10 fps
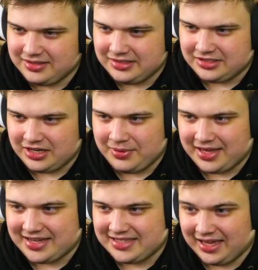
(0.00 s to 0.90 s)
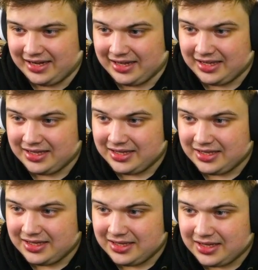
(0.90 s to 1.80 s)
let's try to make it exciting.
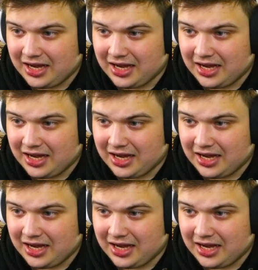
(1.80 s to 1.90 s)
Cash